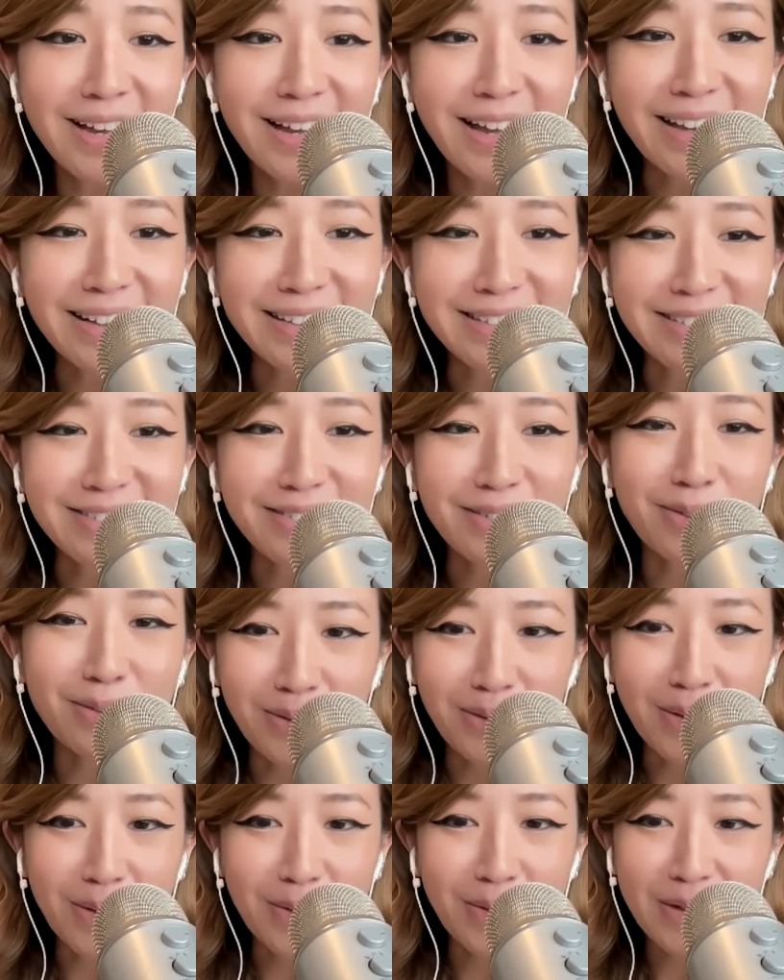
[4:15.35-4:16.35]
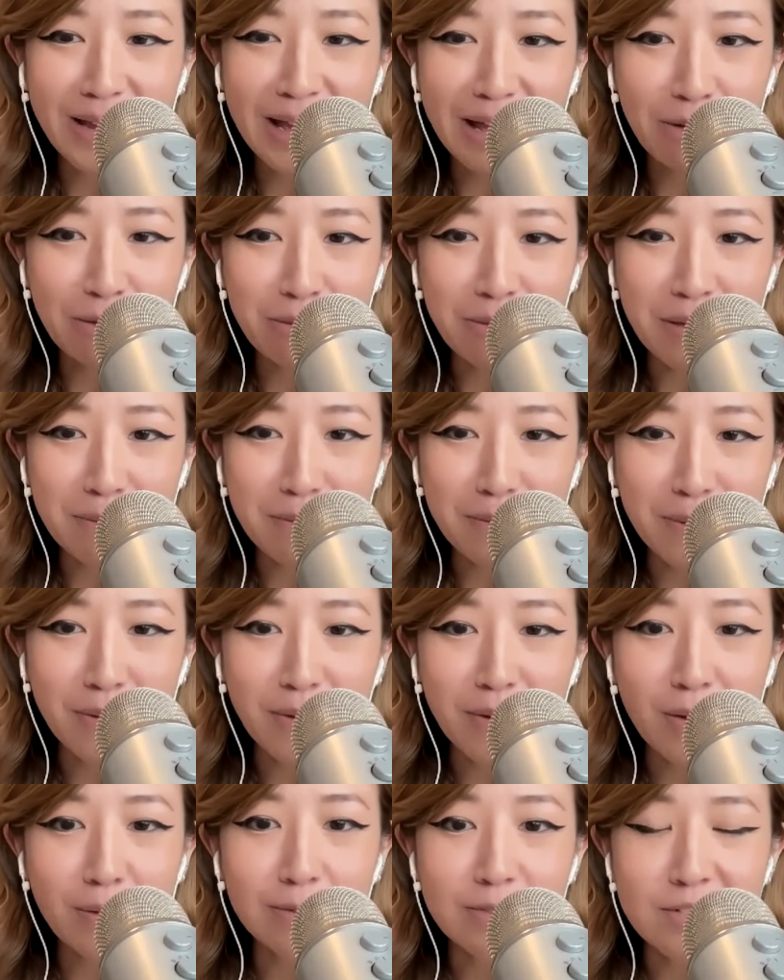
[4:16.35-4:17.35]
And so you tell people,
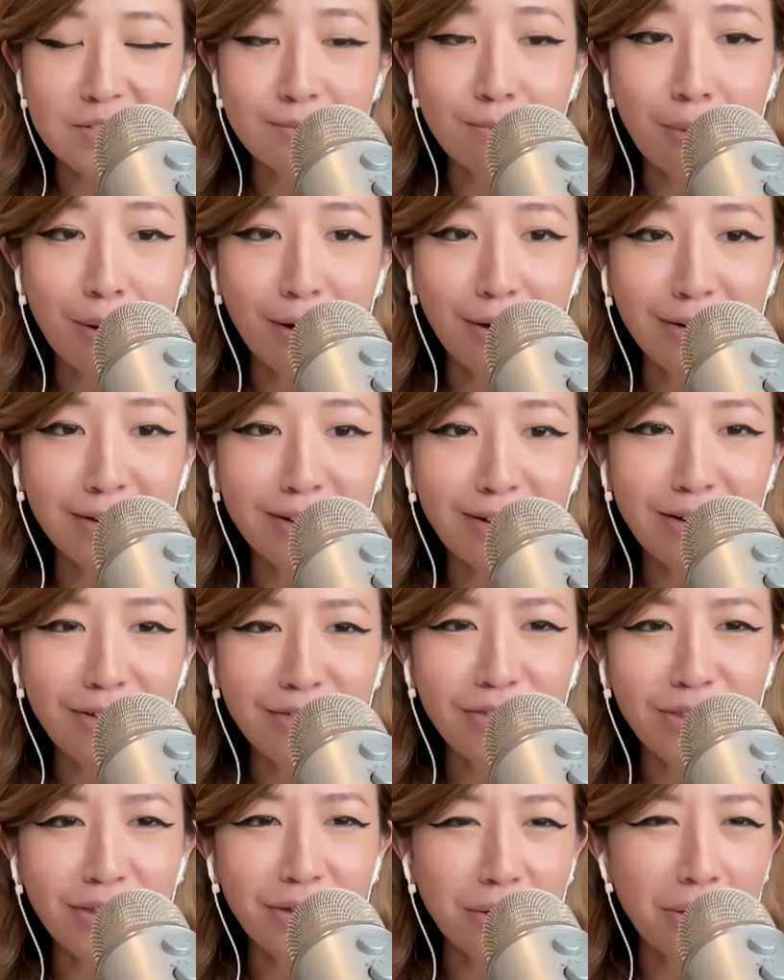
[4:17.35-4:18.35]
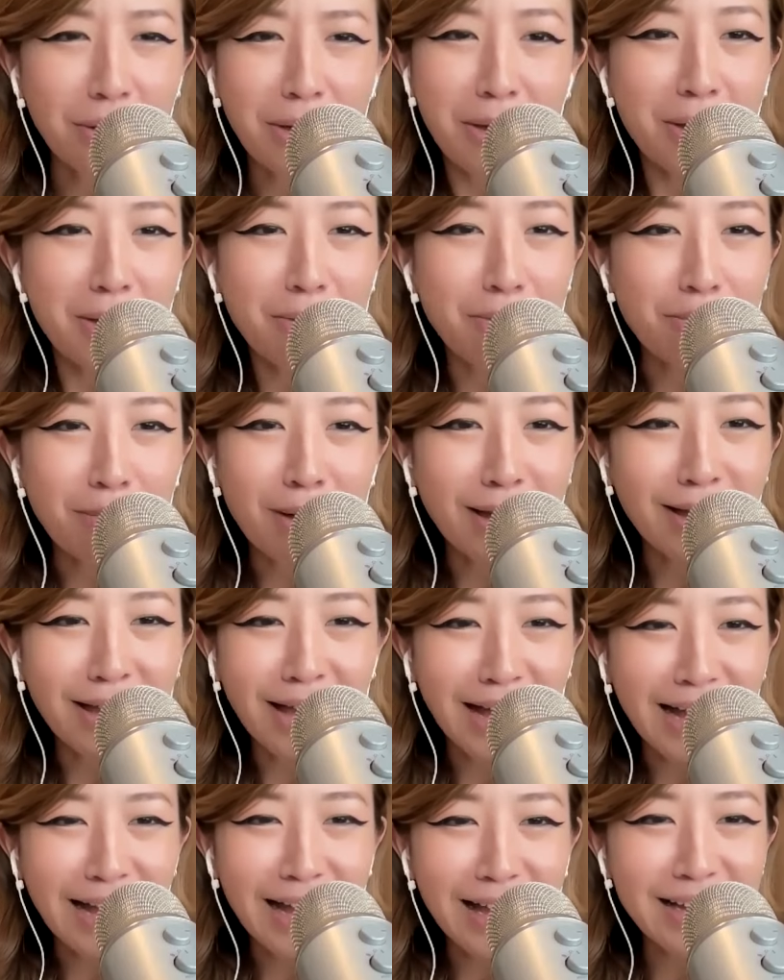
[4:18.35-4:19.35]
oh, just park on the
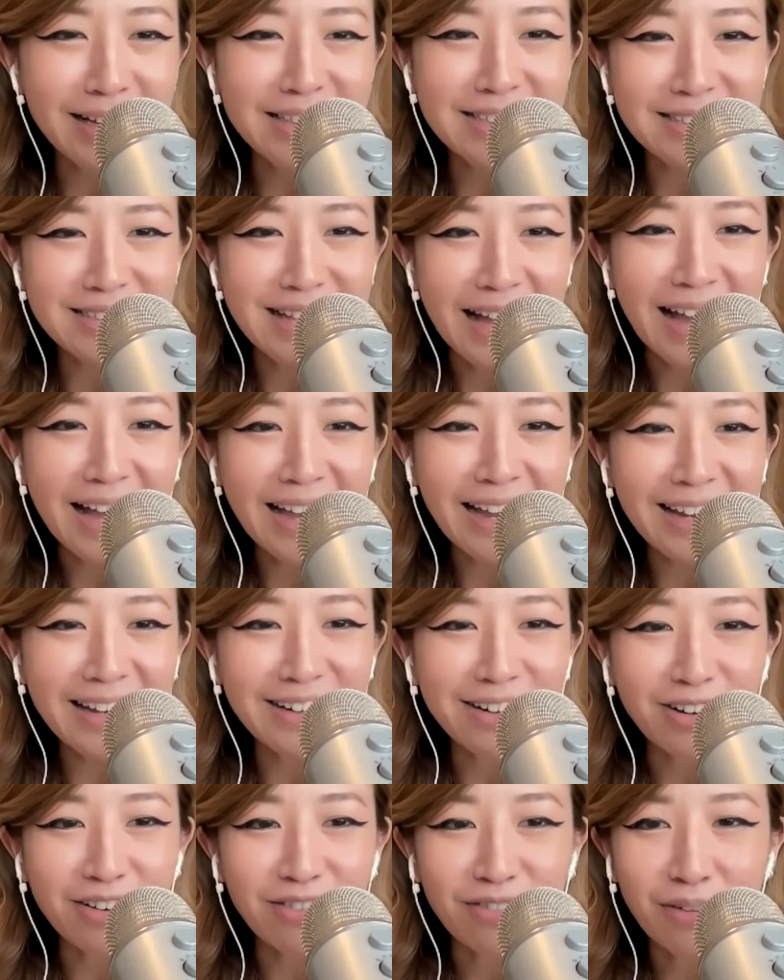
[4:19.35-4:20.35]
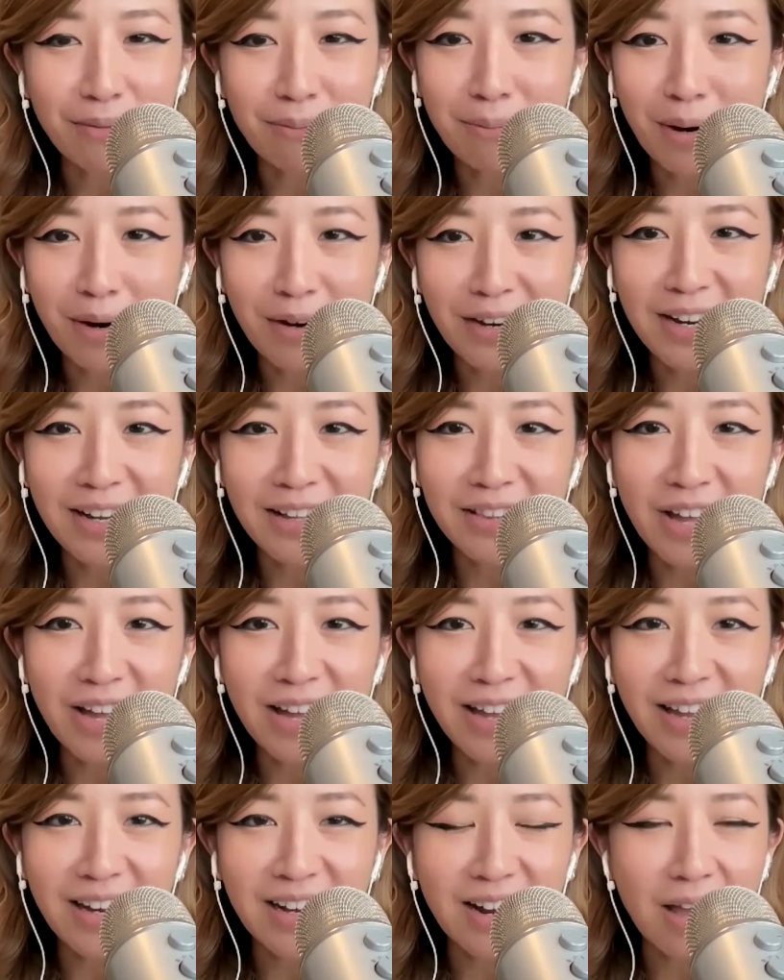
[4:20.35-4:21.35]
makai side of the parking
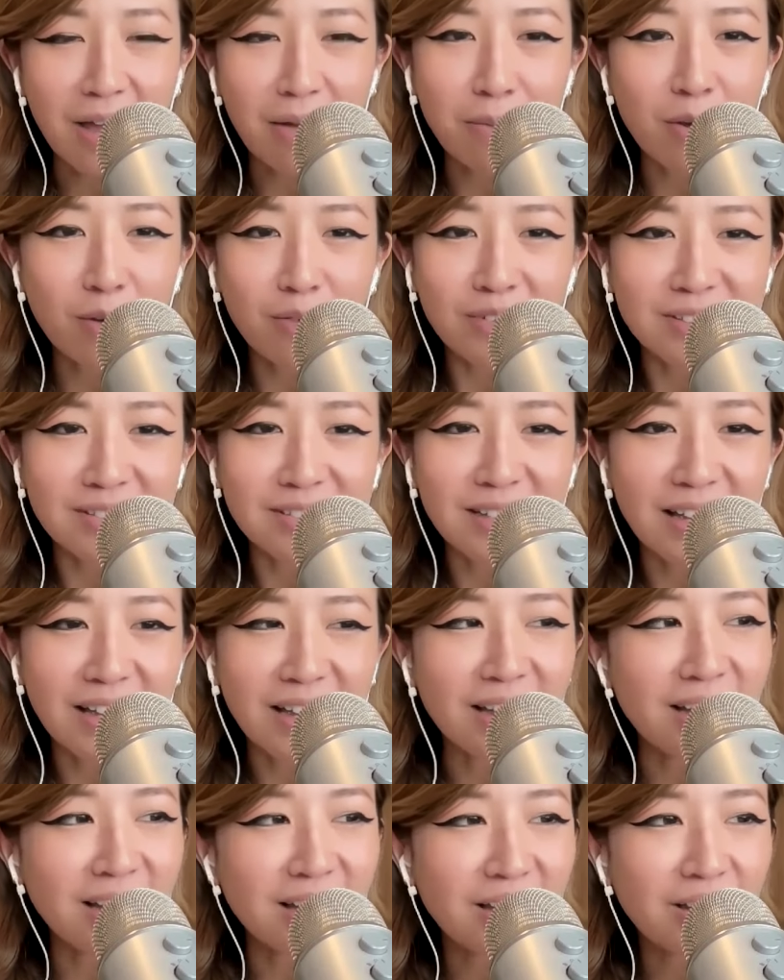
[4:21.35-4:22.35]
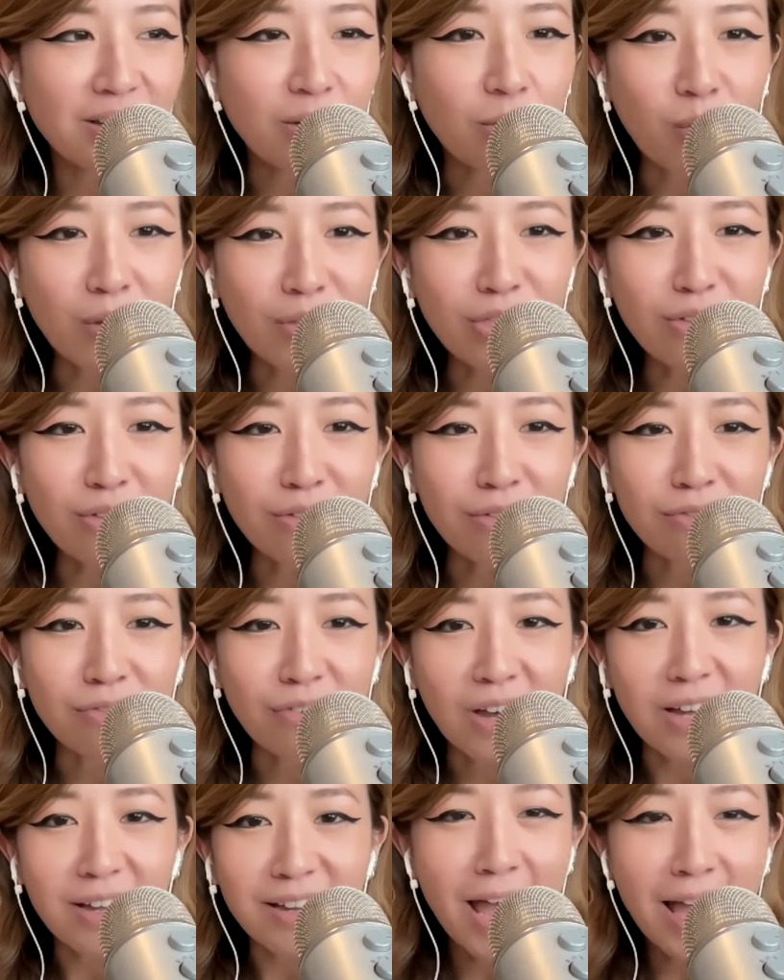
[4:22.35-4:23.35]
lot. And I'm always like, what the
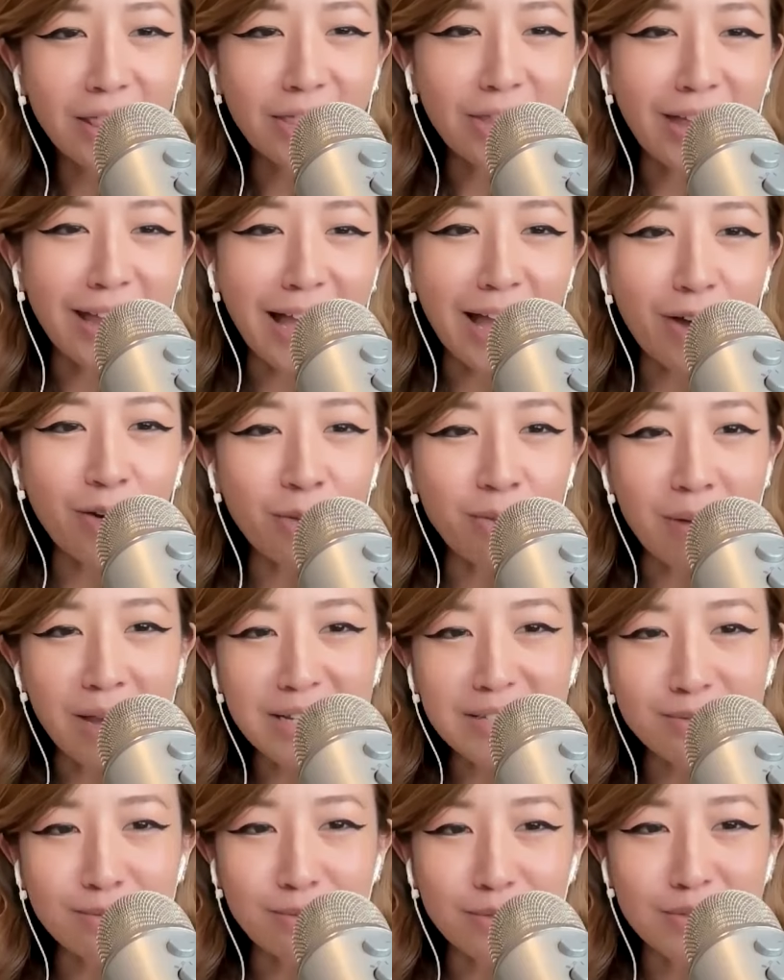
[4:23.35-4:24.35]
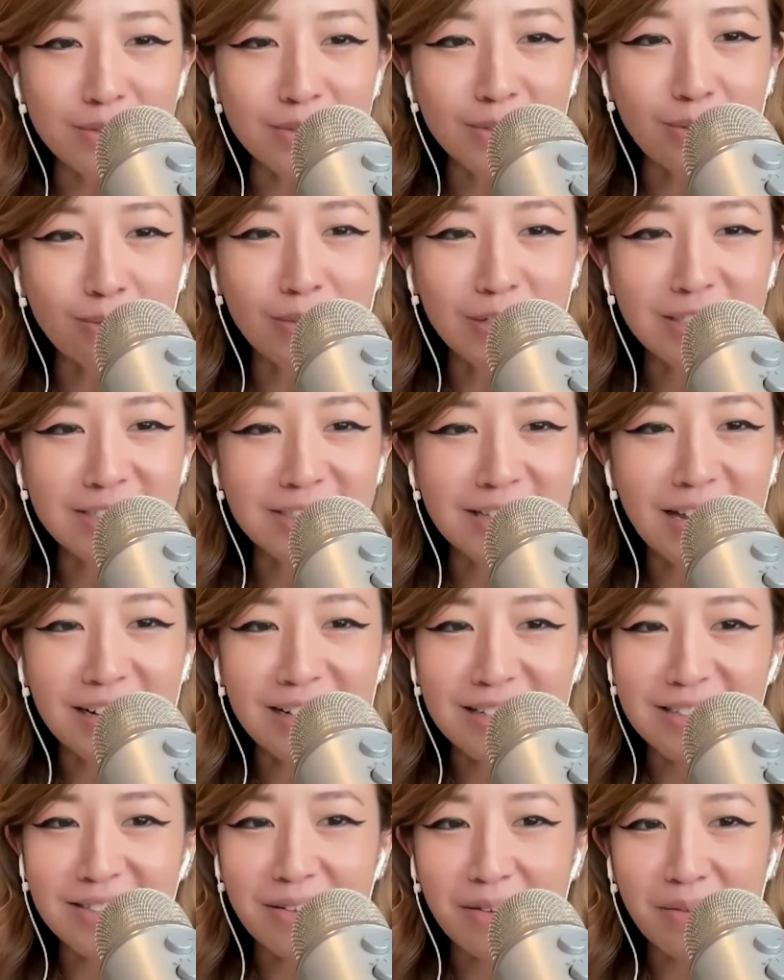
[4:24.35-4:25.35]
fuck? Like, how am I supposed to know which side
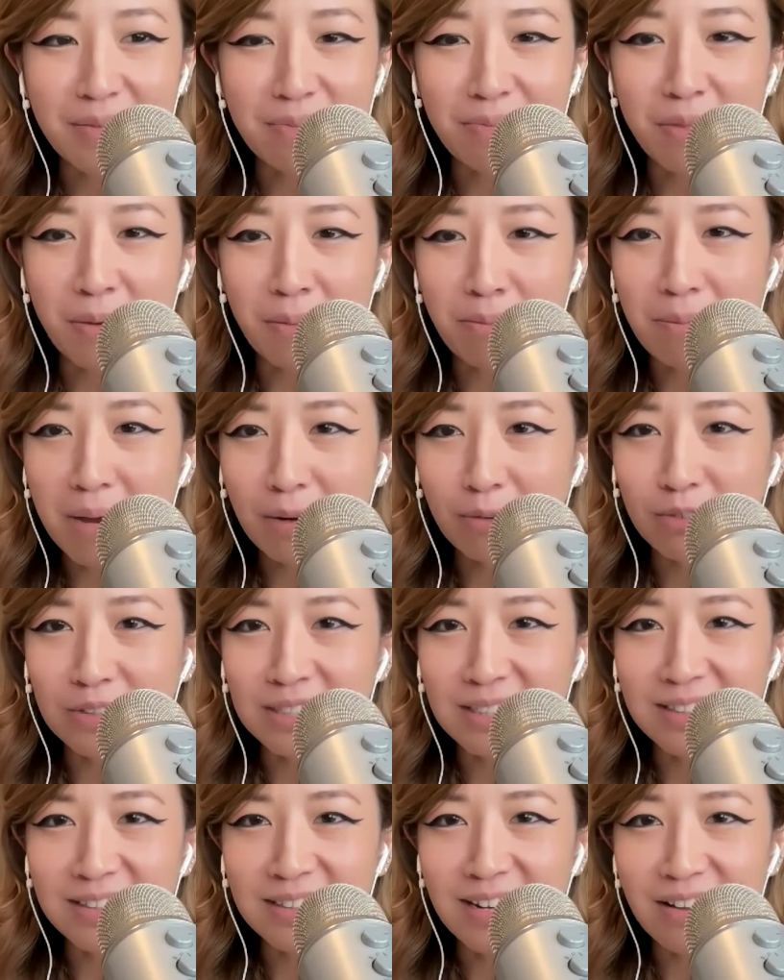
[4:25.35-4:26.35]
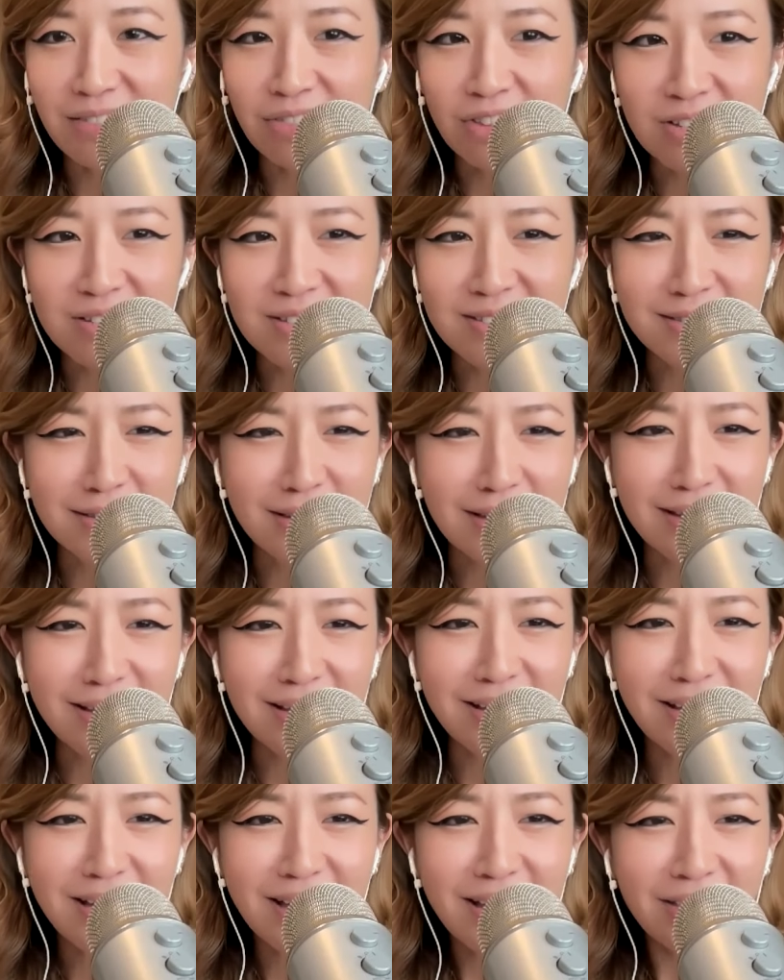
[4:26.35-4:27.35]
is the, the mountain and the
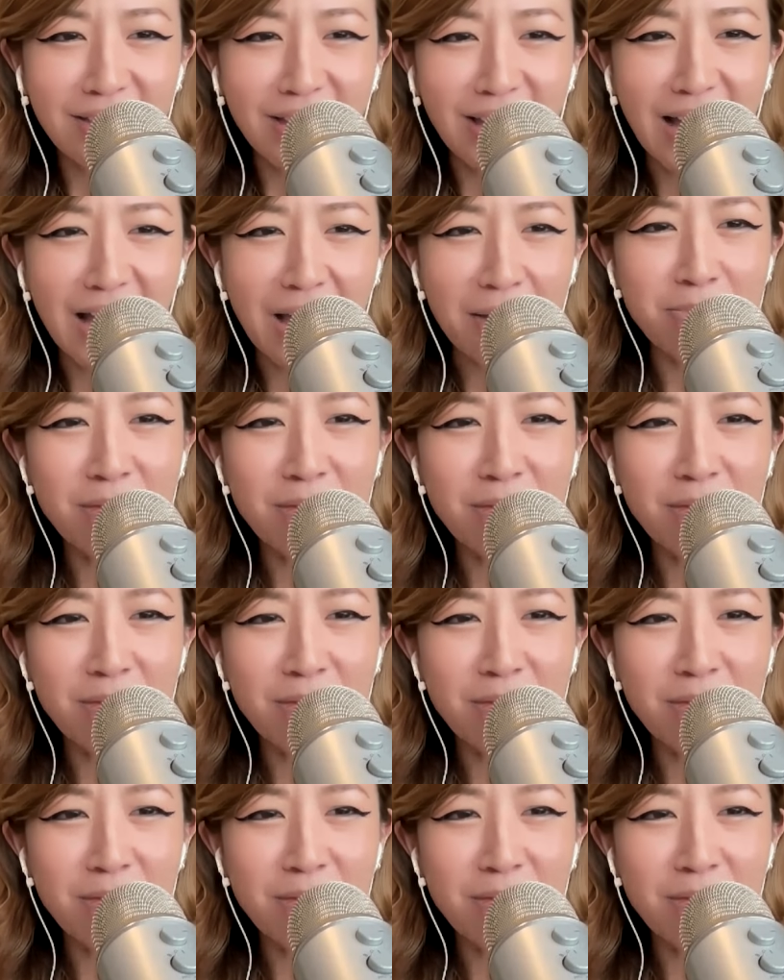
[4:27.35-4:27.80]
sea? Like, I'm